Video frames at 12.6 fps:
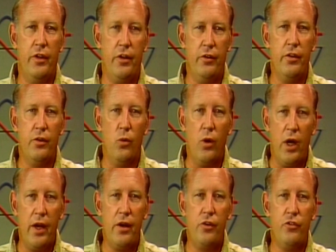that are in the
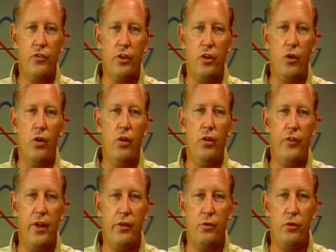wires, the coils,
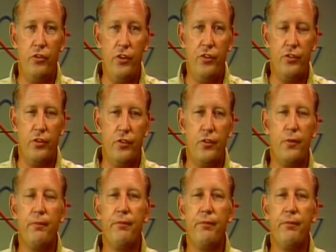and the resistors.